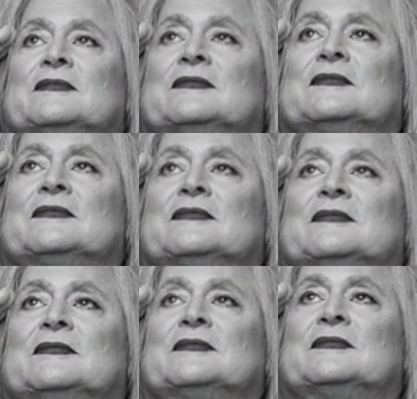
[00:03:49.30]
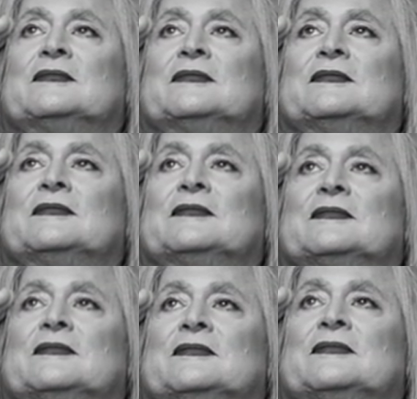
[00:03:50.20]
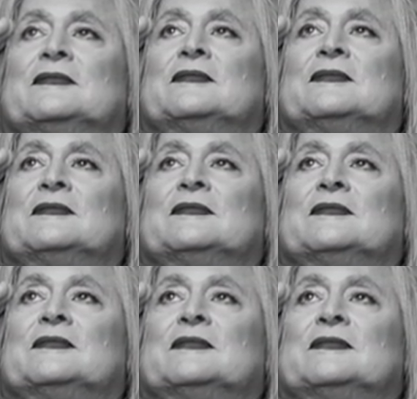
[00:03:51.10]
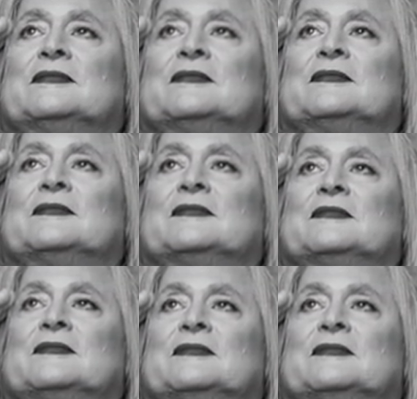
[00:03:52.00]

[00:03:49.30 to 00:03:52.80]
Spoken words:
Nobody speaks.